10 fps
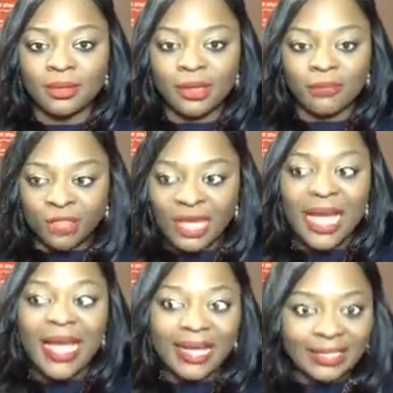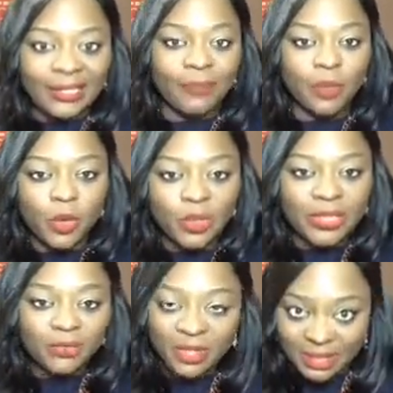If the guy is
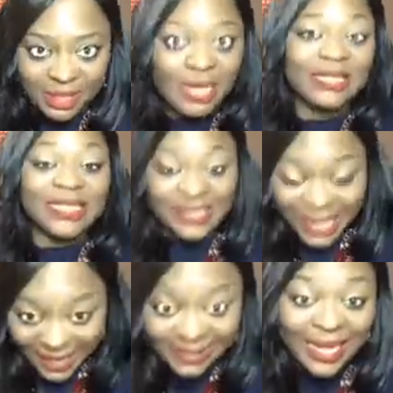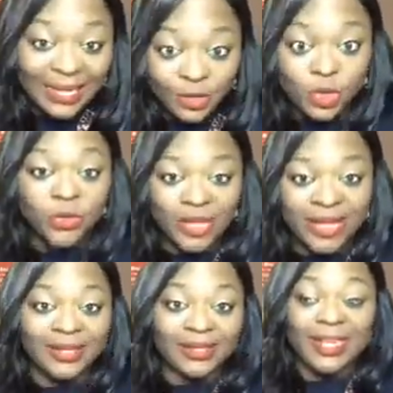abusive, you need to check that dude in.